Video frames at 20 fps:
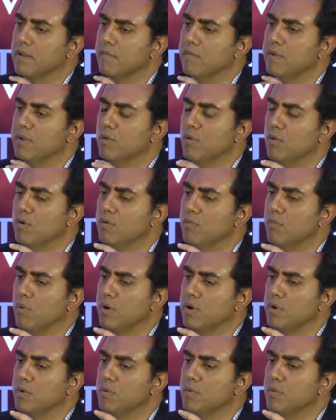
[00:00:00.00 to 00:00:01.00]
we don't
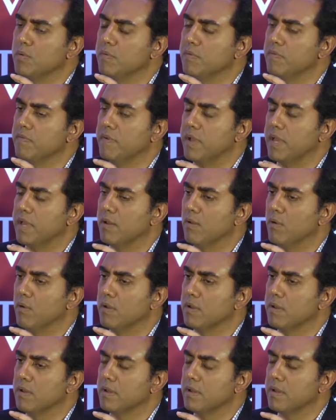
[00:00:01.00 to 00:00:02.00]
want to fail
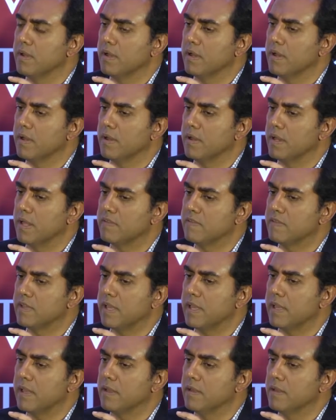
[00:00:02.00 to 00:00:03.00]
on, let's
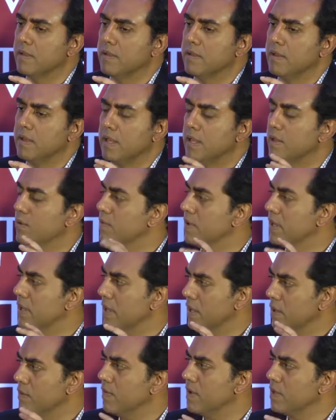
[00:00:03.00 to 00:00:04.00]
say,
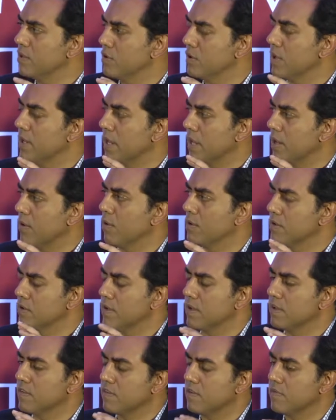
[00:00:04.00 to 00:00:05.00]
innovation or
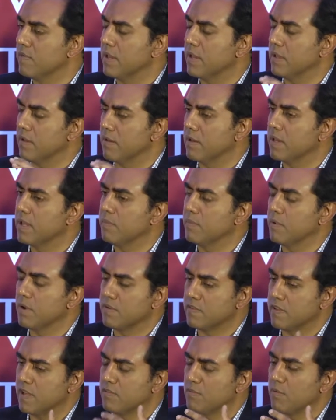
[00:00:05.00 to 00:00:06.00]
technology risk very early
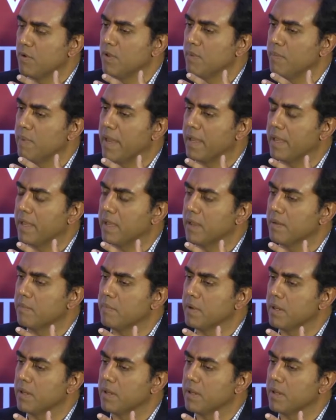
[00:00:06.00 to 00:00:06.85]
because that's what you're backing.